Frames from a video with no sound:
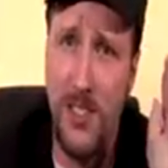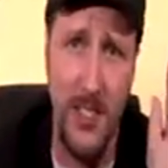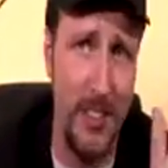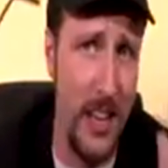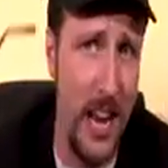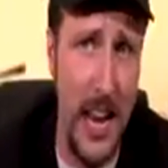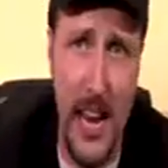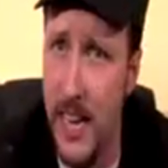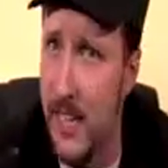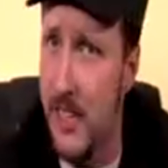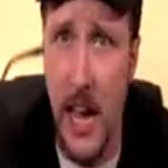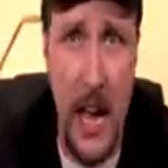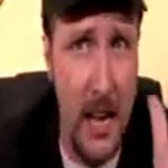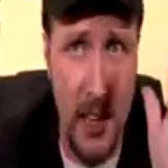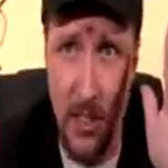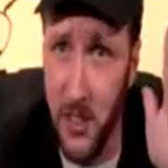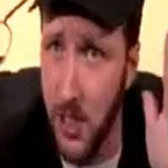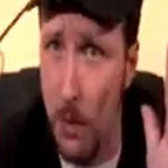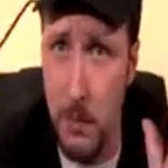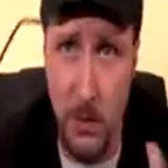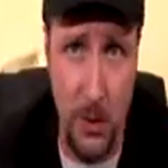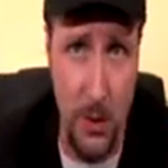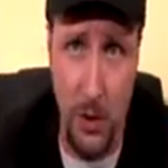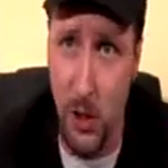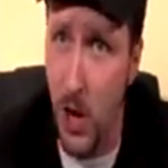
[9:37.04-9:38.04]
seen
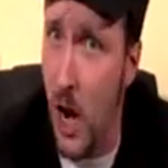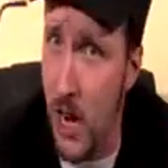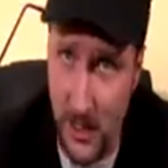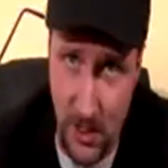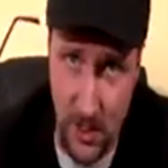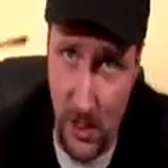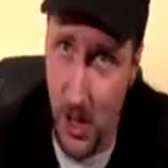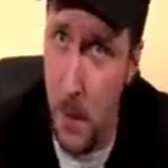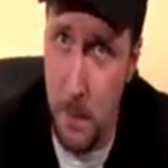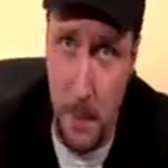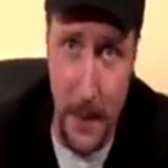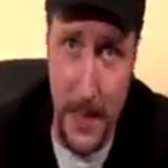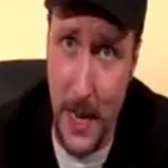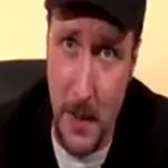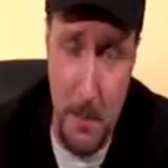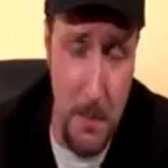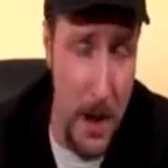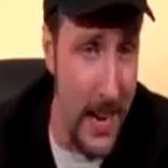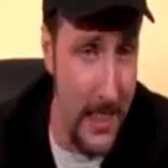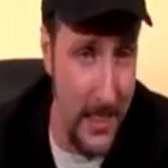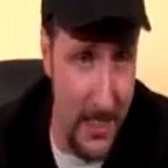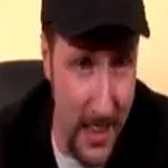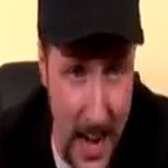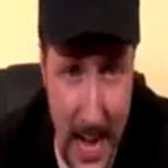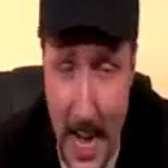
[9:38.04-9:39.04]
some shark jumping
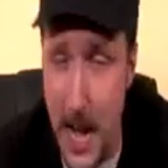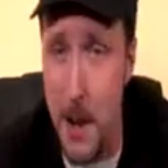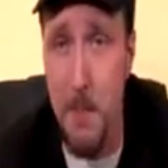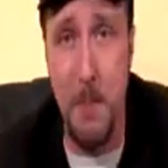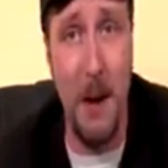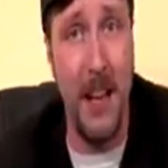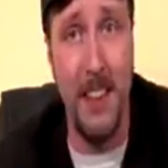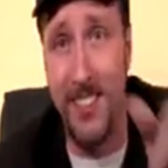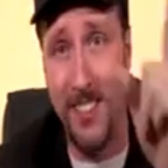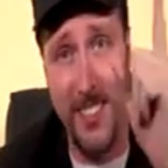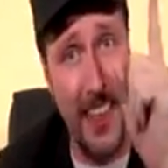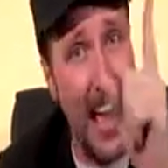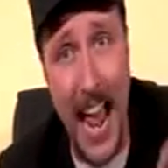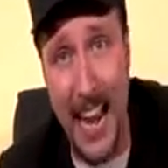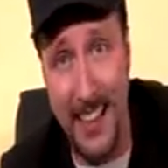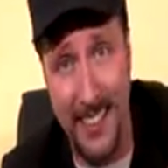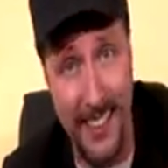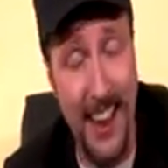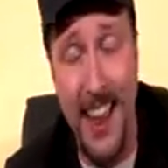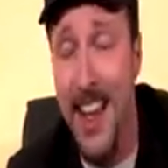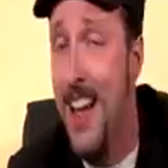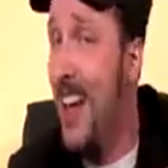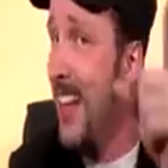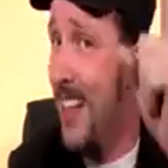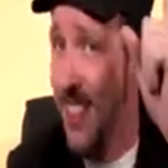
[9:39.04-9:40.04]
in my day, but
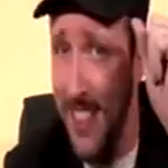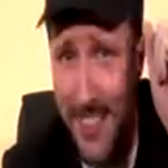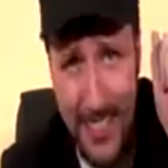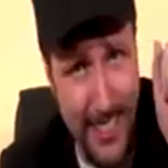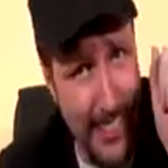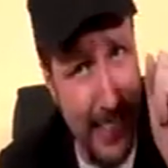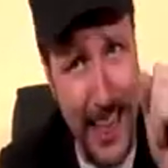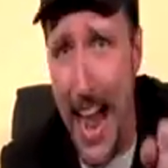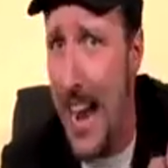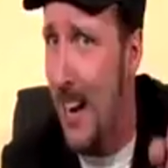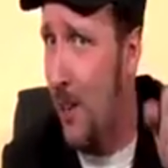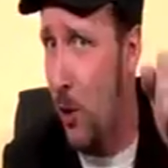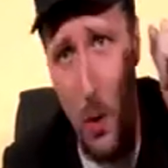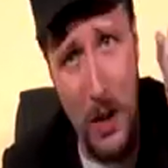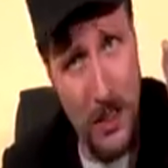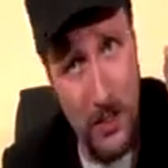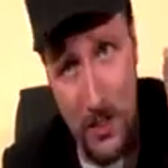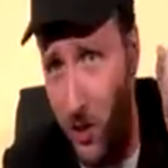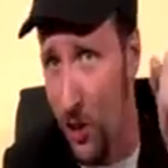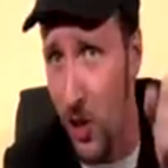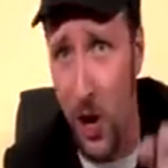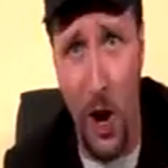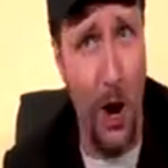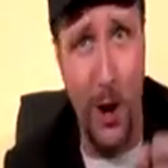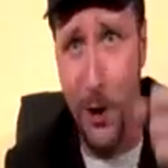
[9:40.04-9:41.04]
that
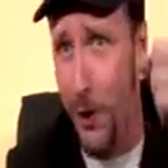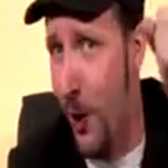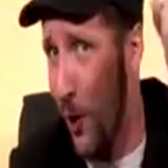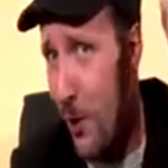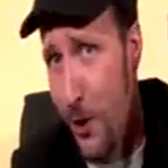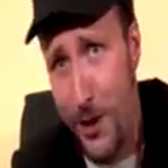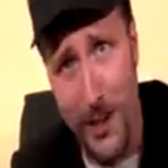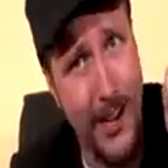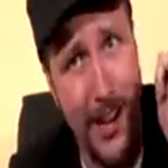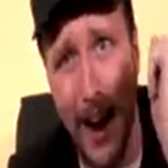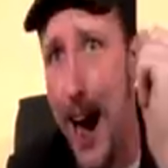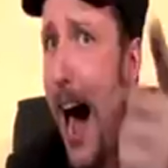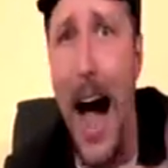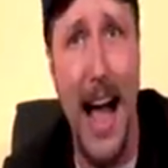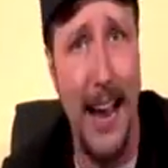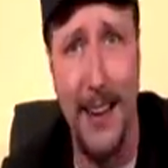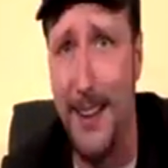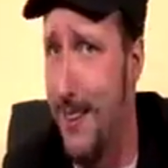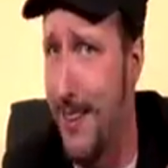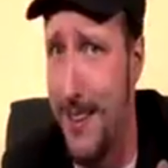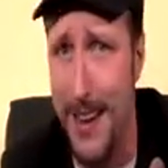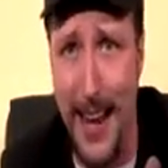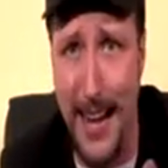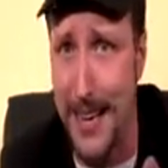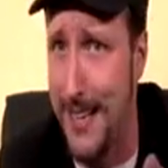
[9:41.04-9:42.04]
was total
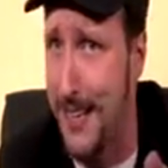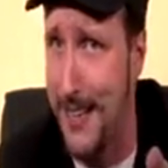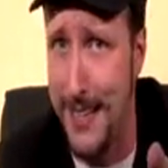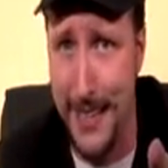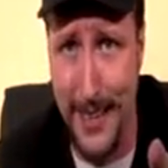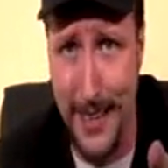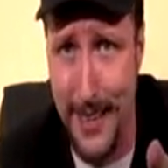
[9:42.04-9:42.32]
cock dick.